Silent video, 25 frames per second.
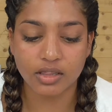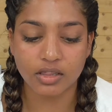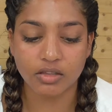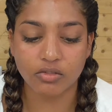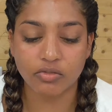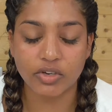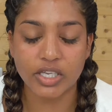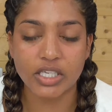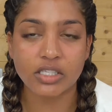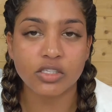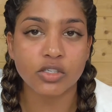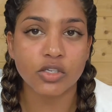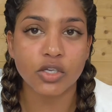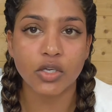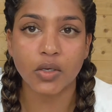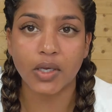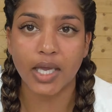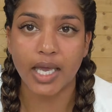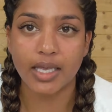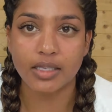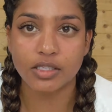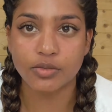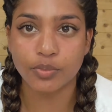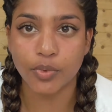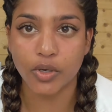The reason you
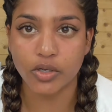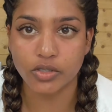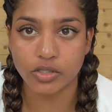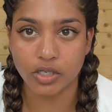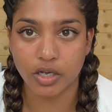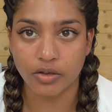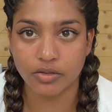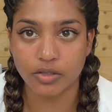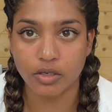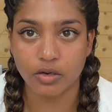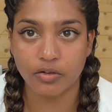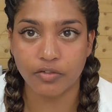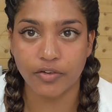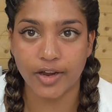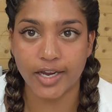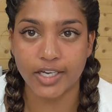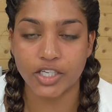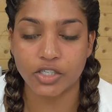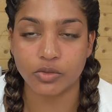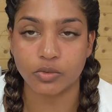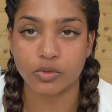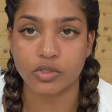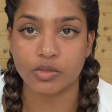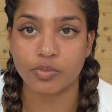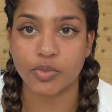get spots after a
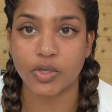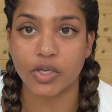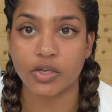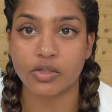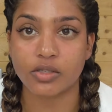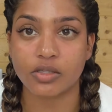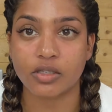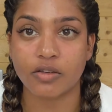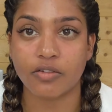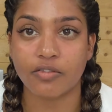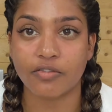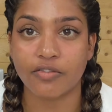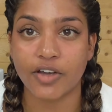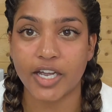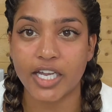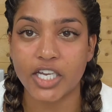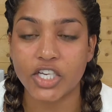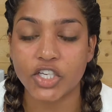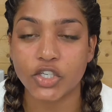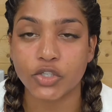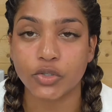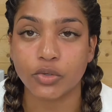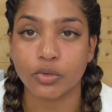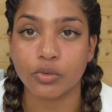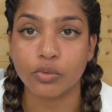facial is because the
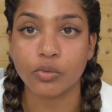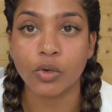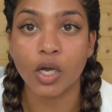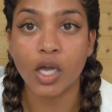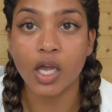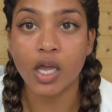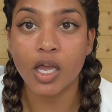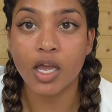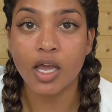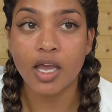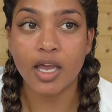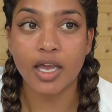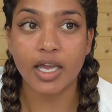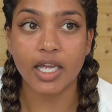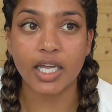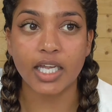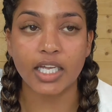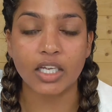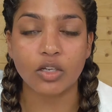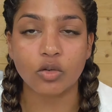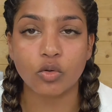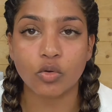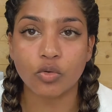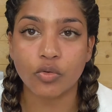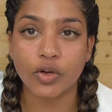facial
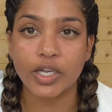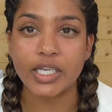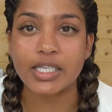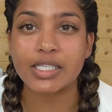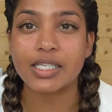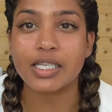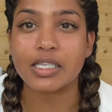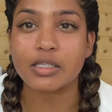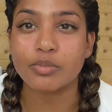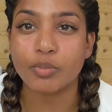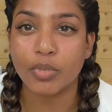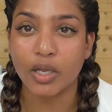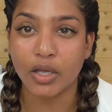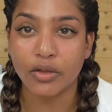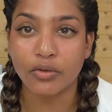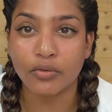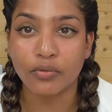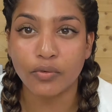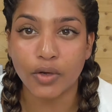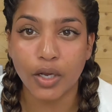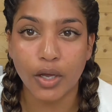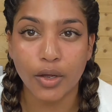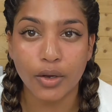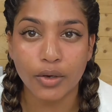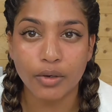increases blood
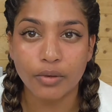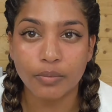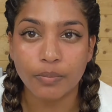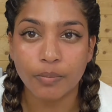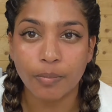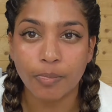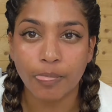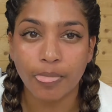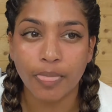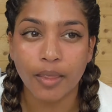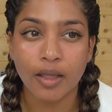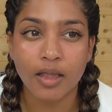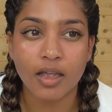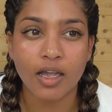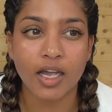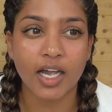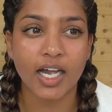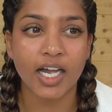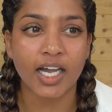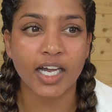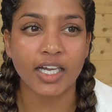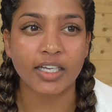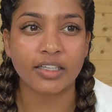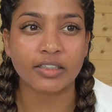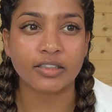flow,
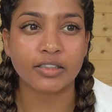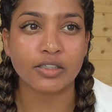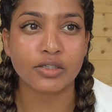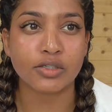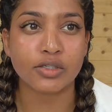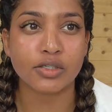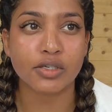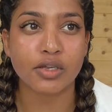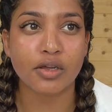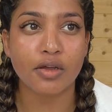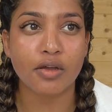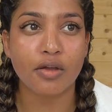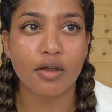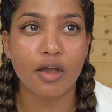and